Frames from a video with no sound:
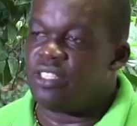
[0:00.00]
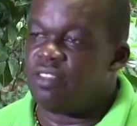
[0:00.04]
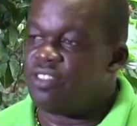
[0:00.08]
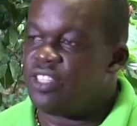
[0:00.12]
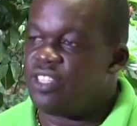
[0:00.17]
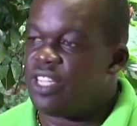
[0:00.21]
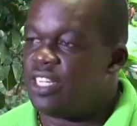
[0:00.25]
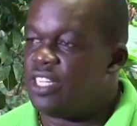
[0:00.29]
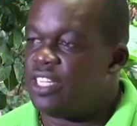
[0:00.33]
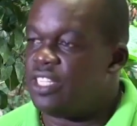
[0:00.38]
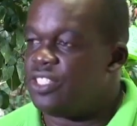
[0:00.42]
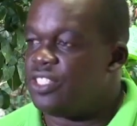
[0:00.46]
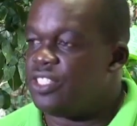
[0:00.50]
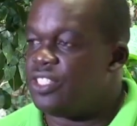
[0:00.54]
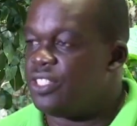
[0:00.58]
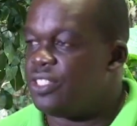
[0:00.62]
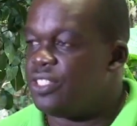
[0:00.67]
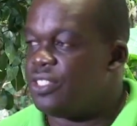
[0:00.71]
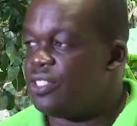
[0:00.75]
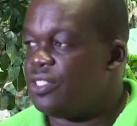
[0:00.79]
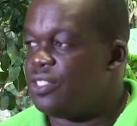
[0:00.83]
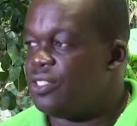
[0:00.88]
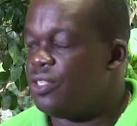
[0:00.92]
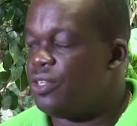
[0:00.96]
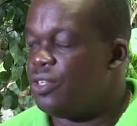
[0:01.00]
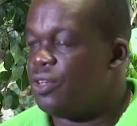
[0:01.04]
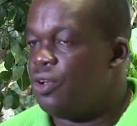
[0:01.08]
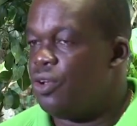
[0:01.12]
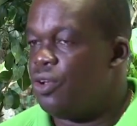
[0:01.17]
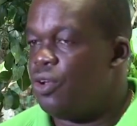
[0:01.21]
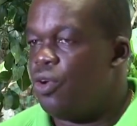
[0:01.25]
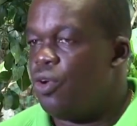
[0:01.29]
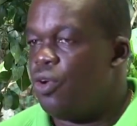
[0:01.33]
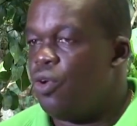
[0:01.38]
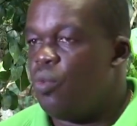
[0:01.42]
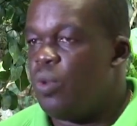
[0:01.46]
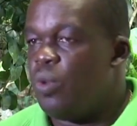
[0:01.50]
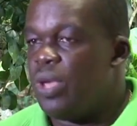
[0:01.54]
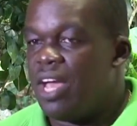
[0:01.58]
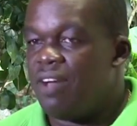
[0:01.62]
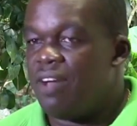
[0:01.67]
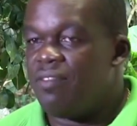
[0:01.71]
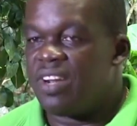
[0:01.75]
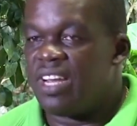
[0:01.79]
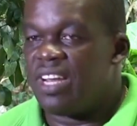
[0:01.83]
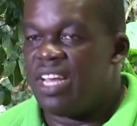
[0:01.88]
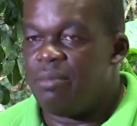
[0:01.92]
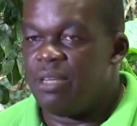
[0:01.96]
of challenges. We
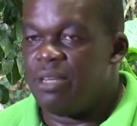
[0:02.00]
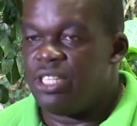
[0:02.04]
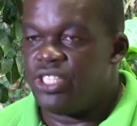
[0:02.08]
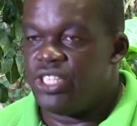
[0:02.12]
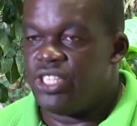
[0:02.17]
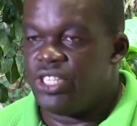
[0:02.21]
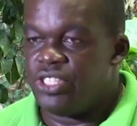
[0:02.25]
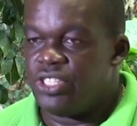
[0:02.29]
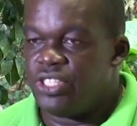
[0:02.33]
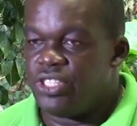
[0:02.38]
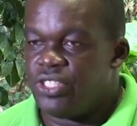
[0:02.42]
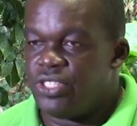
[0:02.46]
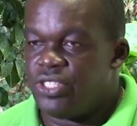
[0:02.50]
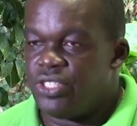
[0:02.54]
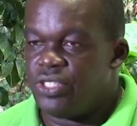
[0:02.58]
have climate change,